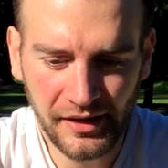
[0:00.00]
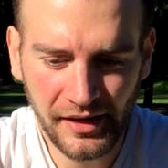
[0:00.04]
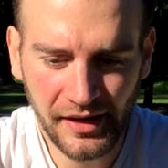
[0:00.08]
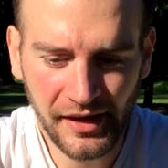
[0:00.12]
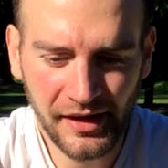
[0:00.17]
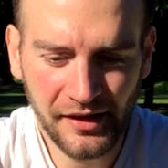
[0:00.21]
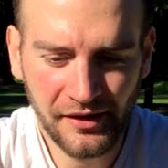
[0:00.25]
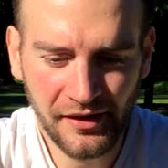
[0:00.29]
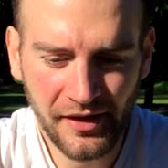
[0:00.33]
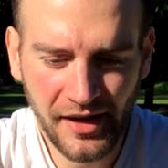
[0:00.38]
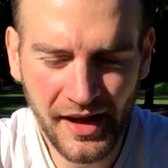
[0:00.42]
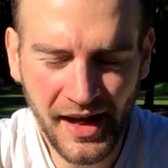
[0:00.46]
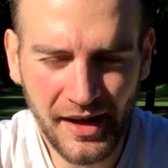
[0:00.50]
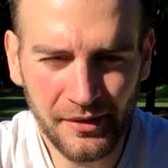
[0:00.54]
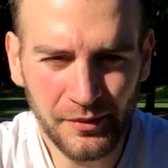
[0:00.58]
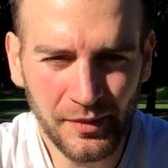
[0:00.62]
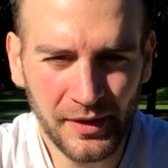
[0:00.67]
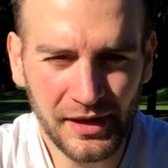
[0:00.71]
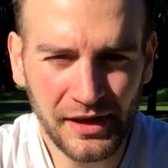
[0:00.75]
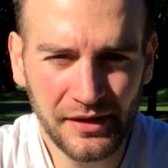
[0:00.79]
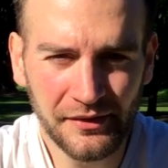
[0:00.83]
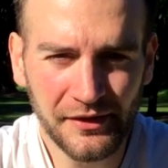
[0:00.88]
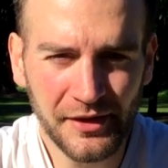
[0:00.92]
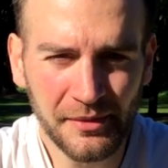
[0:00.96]
here I had
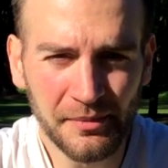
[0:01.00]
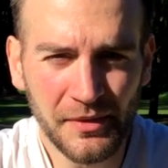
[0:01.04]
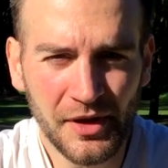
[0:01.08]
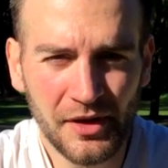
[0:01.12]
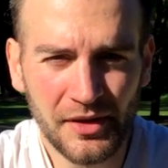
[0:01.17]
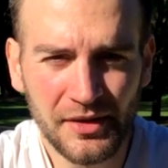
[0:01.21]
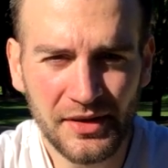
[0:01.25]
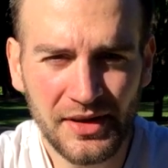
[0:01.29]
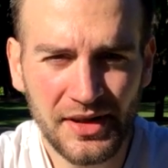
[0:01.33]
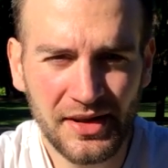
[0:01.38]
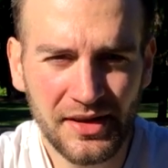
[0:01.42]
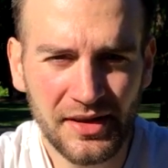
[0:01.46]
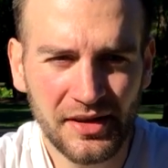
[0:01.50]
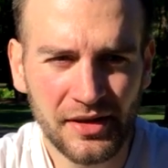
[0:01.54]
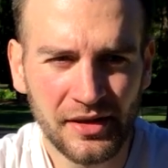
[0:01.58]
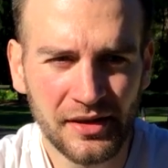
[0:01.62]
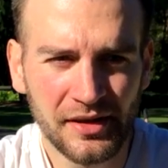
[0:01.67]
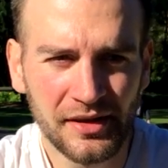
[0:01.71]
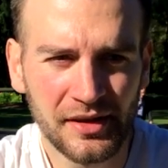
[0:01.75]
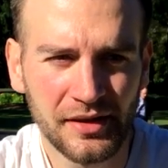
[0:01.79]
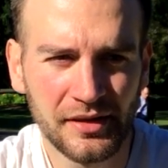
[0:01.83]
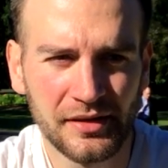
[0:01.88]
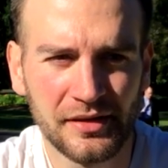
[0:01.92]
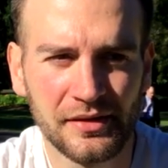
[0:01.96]
one of the most
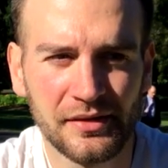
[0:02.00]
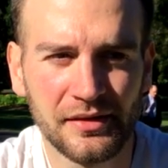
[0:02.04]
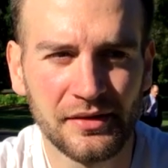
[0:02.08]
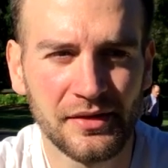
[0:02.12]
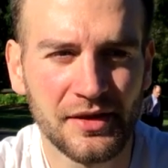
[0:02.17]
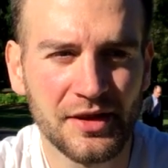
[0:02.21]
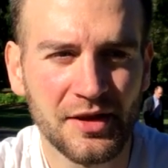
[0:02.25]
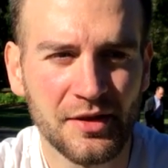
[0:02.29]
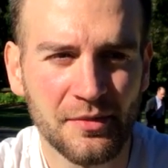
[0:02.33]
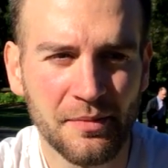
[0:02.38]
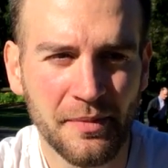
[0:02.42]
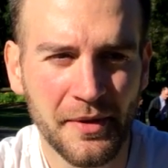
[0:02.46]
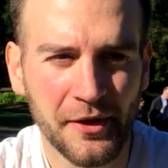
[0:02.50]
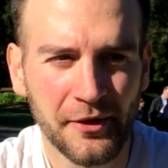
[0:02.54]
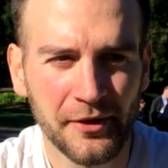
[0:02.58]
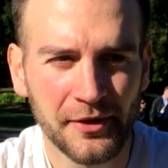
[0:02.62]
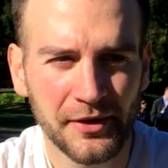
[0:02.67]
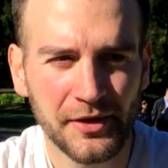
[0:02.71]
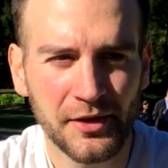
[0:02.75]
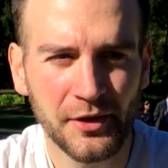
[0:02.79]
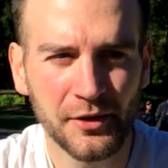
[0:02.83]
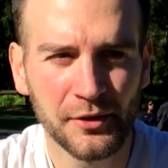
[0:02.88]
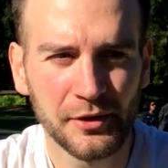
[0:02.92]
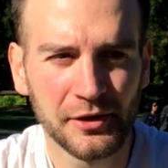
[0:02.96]

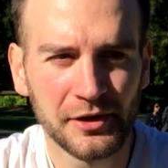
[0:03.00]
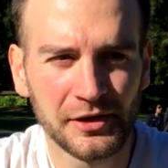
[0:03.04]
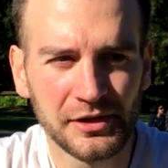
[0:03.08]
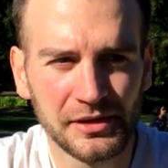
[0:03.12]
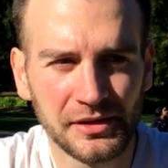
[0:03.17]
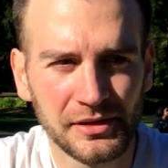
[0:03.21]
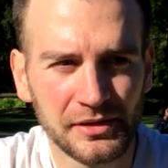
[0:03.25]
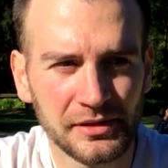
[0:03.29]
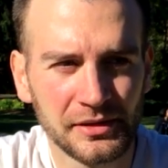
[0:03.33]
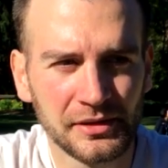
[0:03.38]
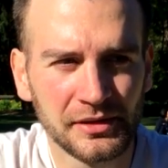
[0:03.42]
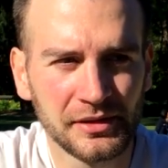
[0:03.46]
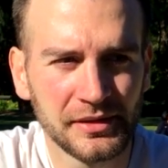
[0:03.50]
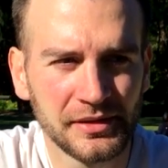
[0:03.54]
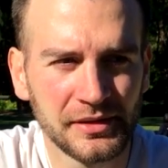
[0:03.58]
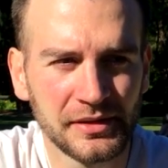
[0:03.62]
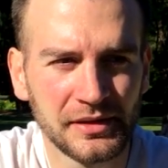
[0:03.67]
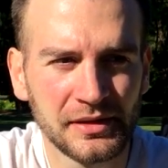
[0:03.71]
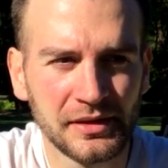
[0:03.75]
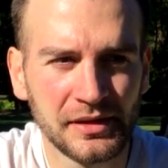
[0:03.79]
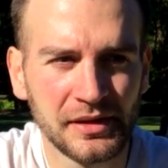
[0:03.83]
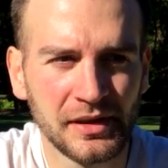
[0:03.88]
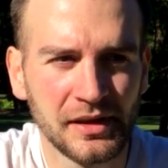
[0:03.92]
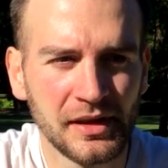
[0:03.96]
spiritual
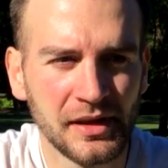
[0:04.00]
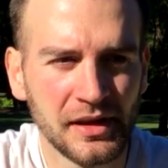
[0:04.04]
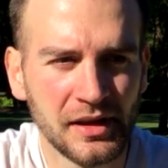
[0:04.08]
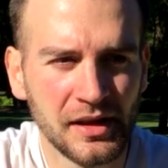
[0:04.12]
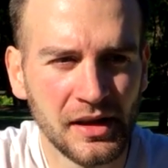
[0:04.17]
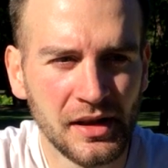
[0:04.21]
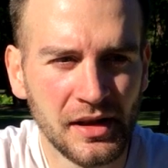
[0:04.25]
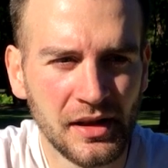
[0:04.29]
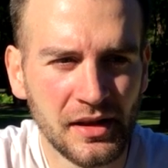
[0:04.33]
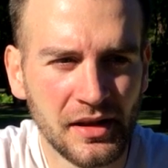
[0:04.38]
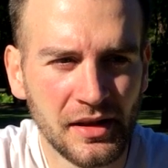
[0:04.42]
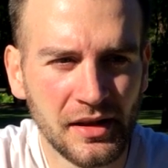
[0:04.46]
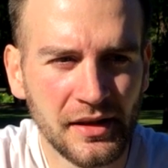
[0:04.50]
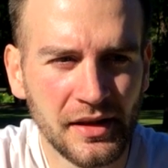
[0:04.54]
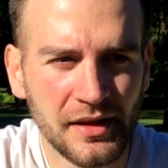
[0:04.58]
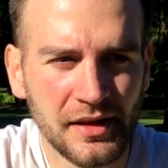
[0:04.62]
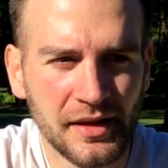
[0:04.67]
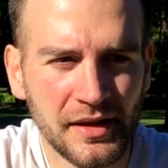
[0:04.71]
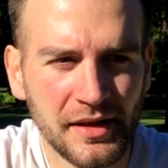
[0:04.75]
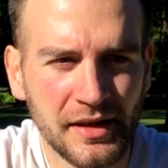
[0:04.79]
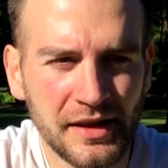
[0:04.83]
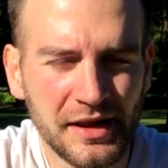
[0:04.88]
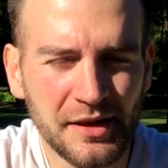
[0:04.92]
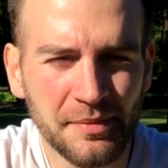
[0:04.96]

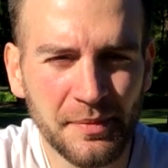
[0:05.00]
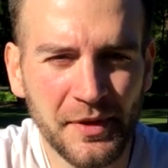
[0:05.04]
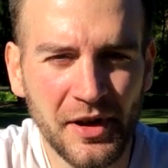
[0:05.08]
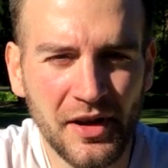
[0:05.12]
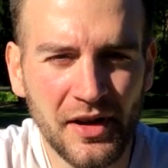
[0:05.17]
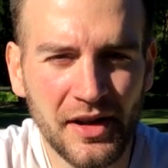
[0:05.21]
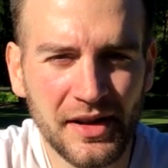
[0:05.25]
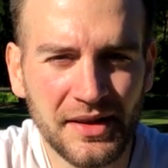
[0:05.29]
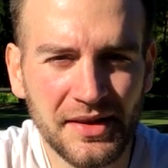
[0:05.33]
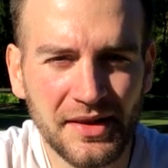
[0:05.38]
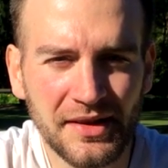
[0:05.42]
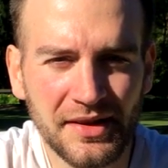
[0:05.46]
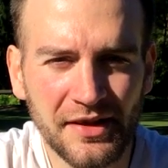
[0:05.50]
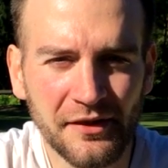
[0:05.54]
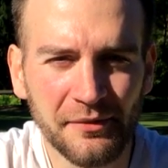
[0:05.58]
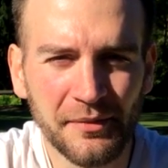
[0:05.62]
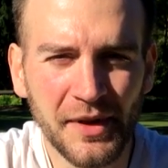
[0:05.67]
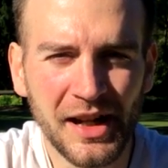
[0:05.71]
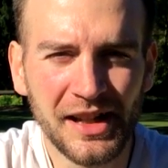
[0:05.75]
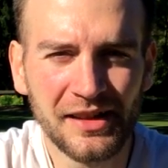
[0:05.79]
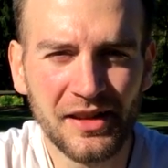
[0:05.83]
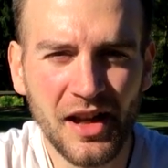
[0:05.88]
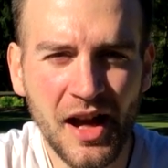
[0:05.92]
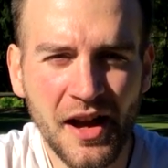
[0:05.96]
experiences of
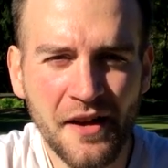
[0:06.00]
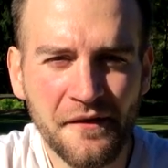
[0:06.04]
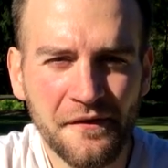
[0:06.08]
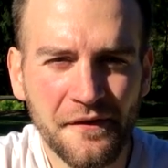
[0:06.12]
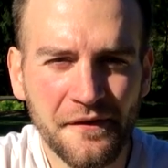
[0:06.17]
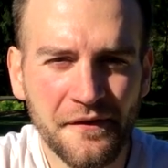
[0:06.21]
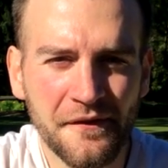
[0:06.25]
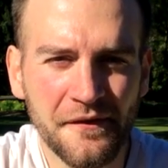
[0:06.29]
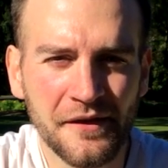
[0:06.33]
my life.